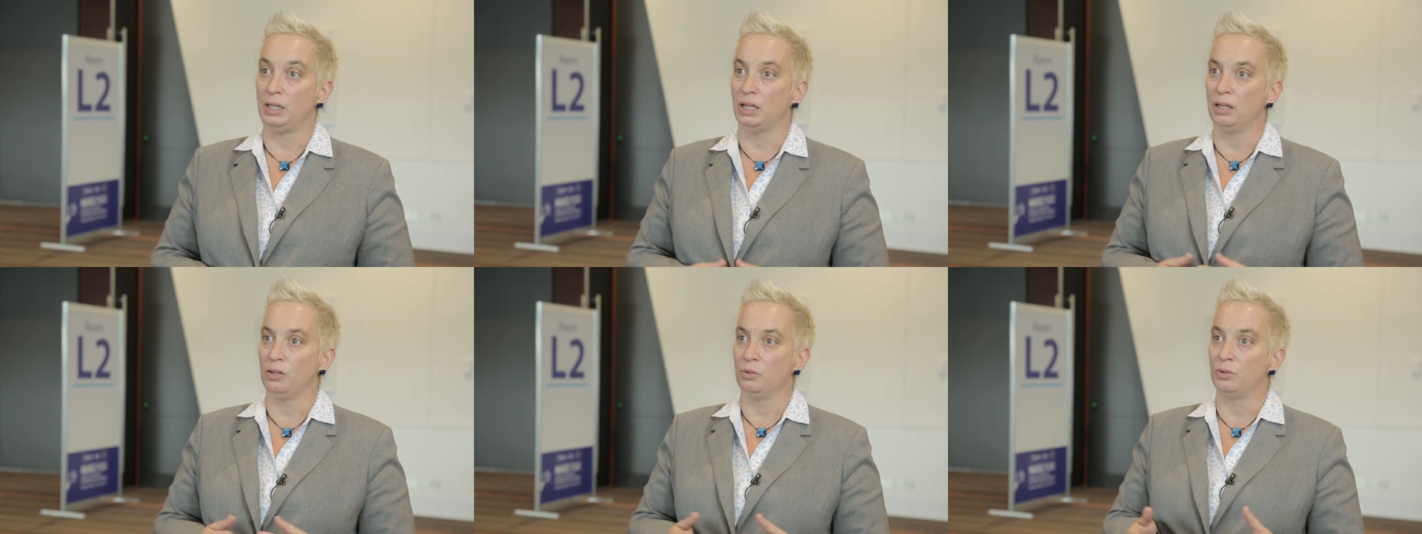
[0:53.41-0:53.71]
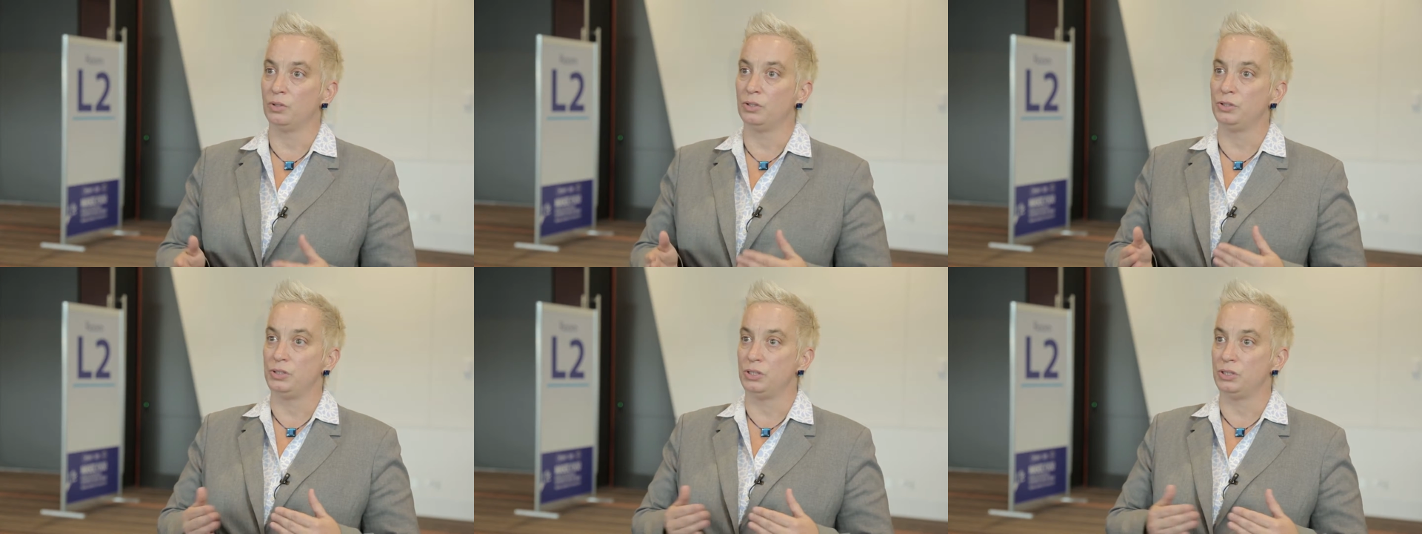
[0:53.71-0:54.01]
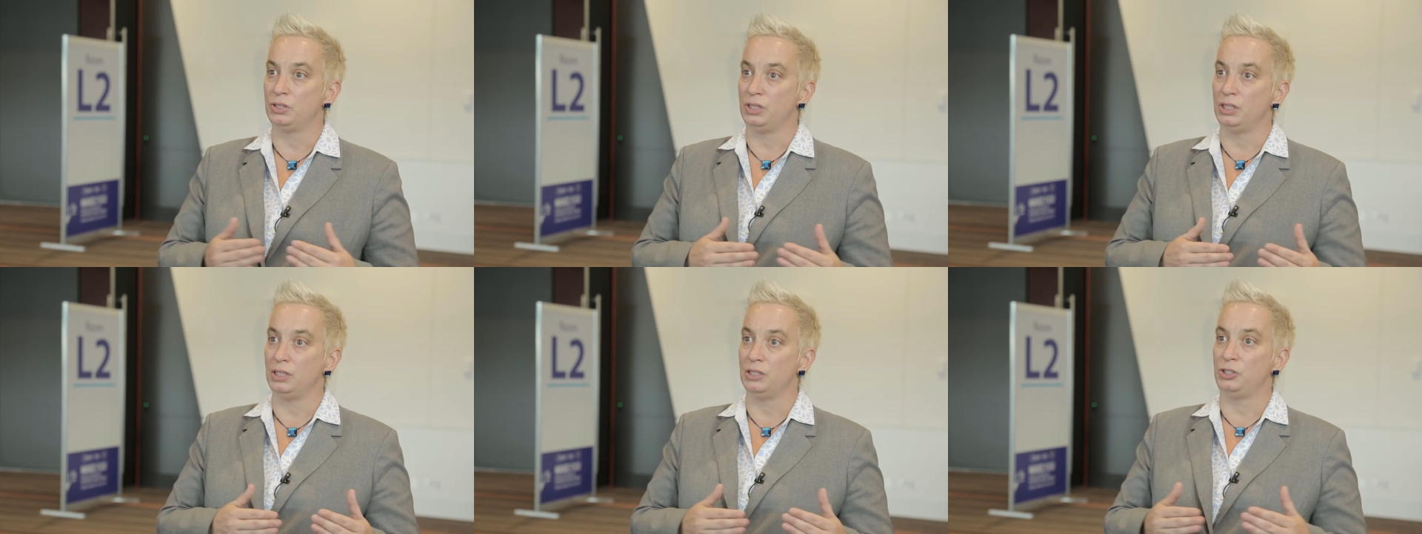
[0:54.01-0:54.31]
in order to
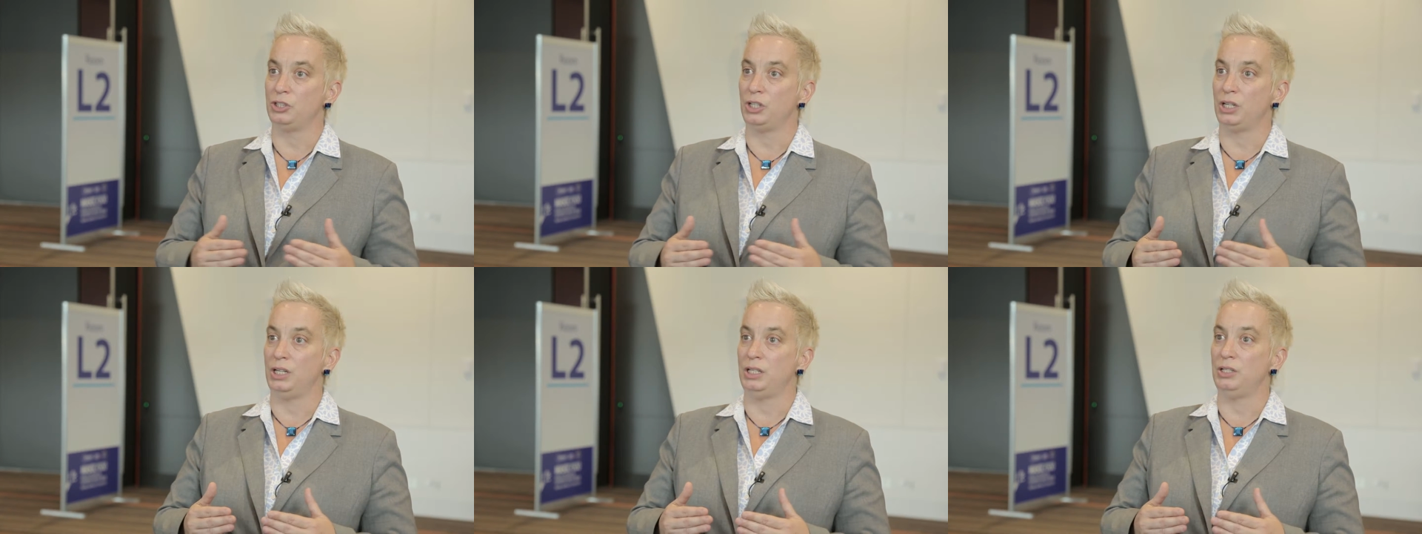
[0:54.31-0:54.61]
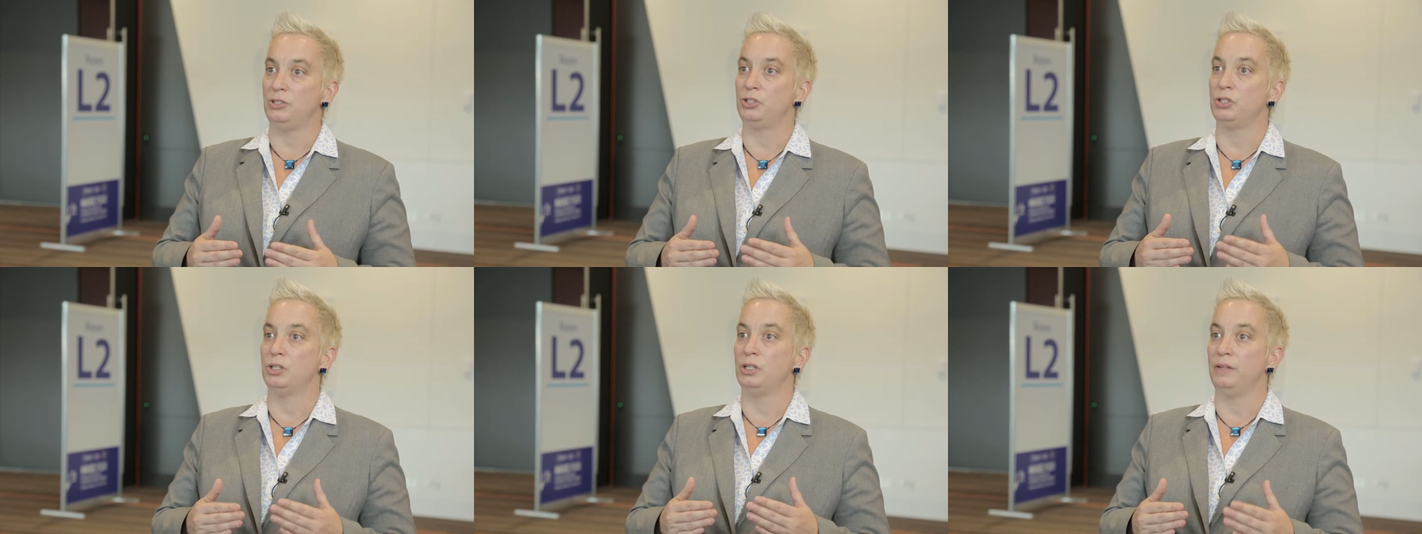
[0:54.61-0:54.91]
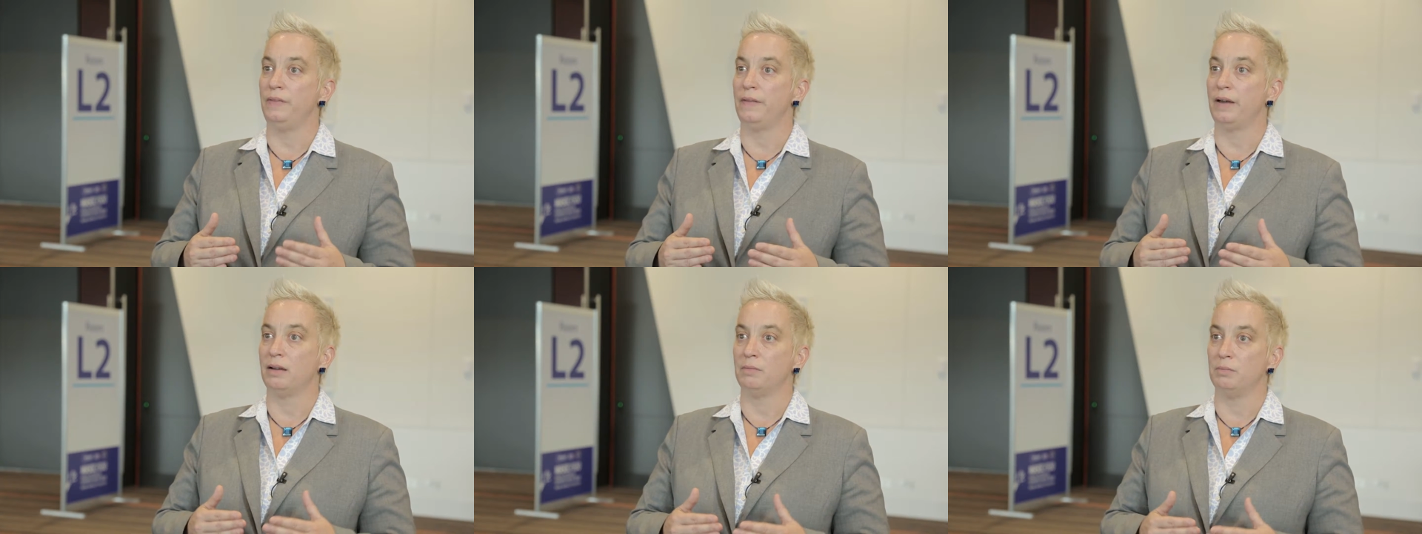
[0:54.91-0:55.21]
see a change
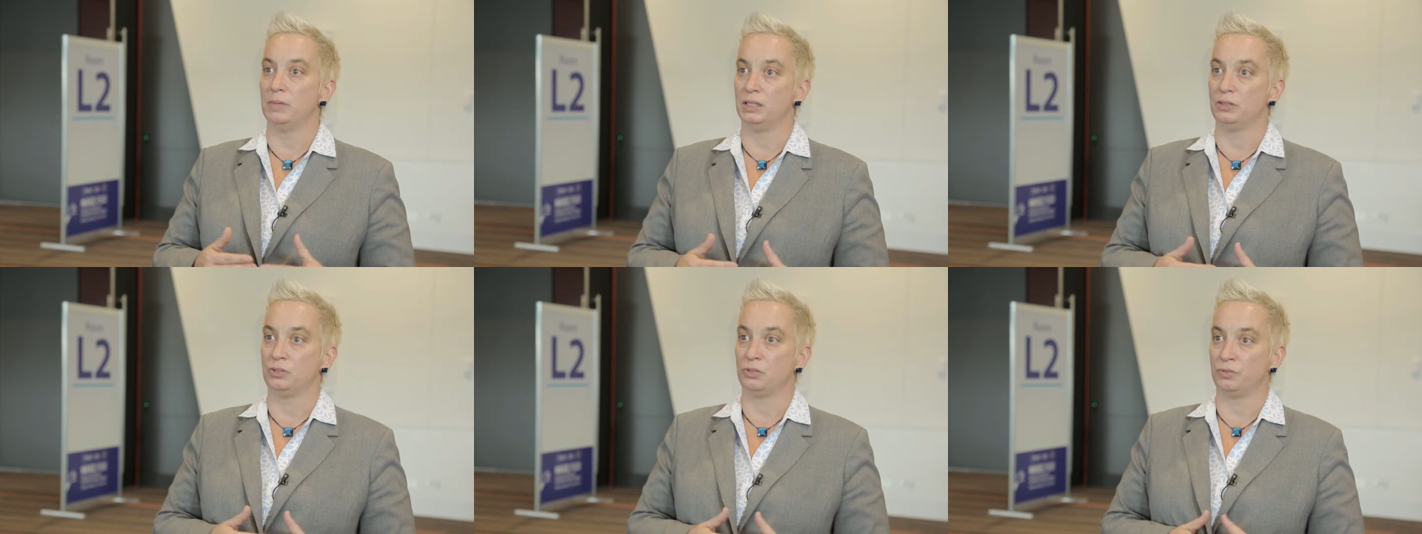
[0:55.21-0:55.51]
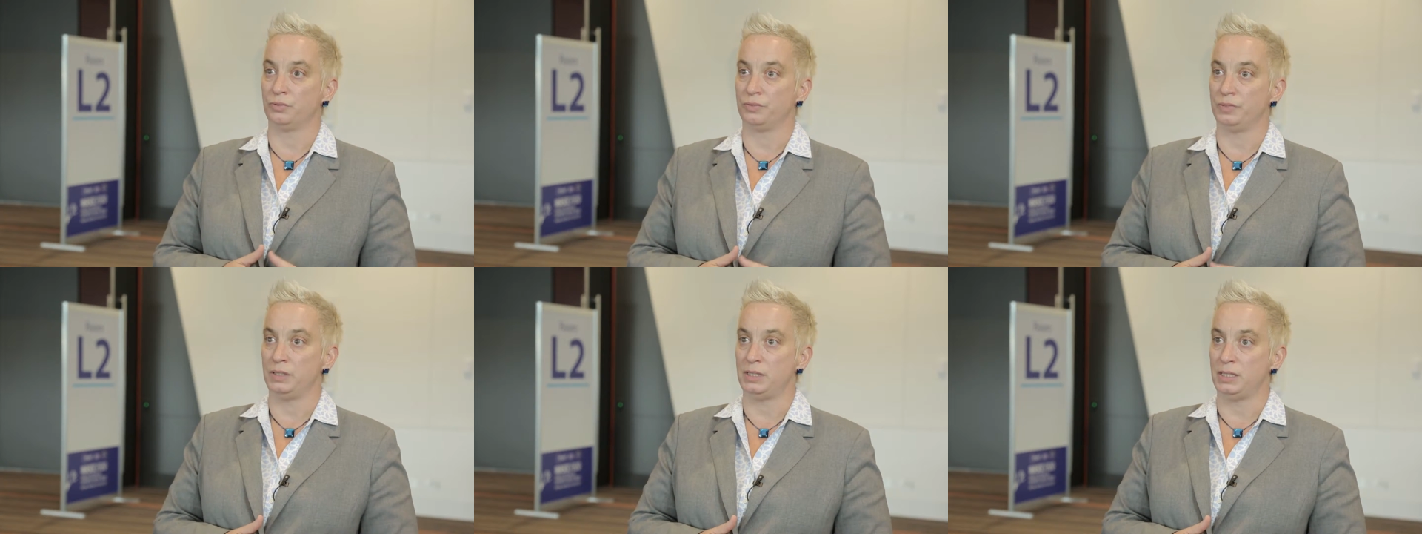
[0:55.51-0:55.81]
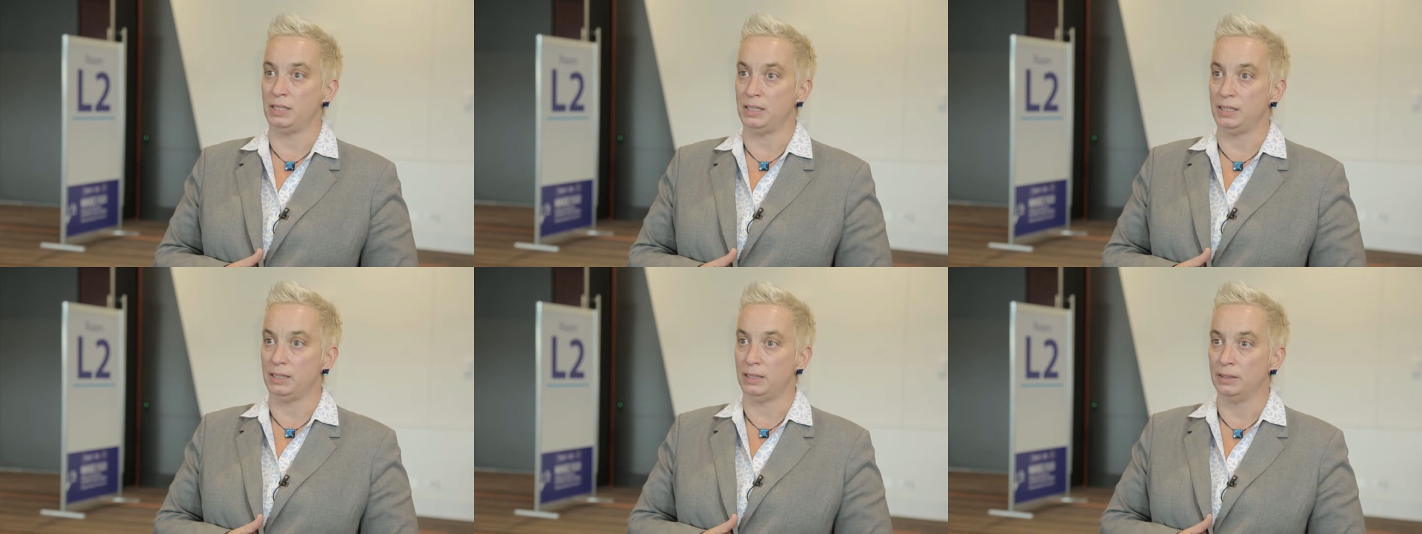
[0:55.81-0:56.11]
in that mental
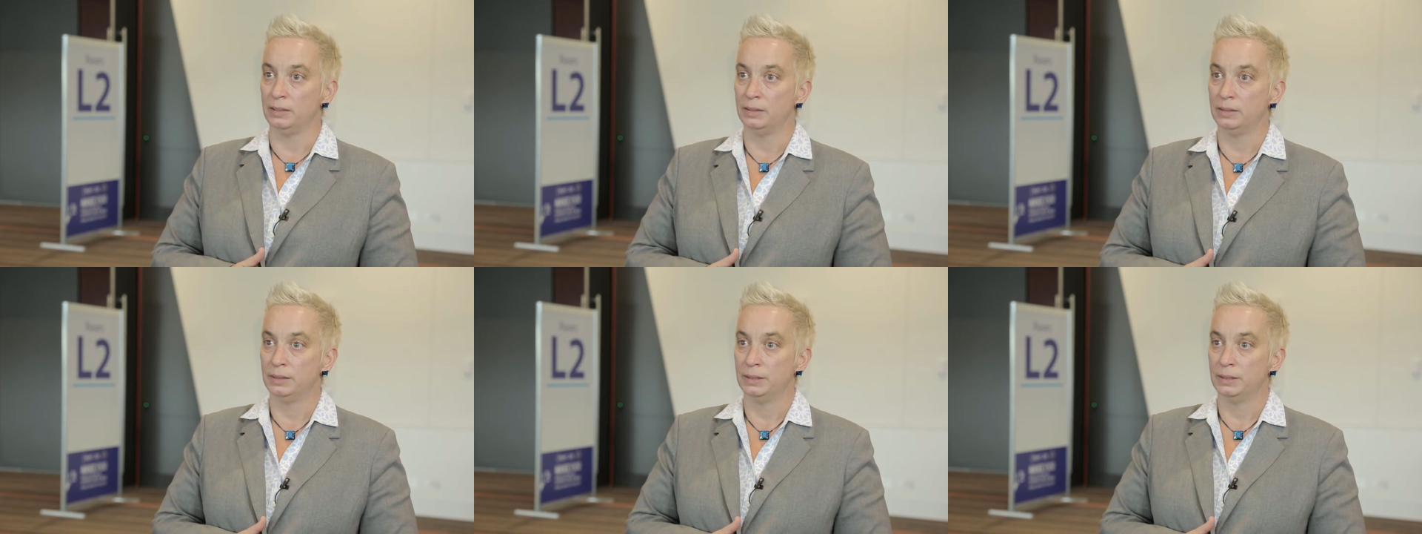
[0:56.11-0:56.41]
fatigue.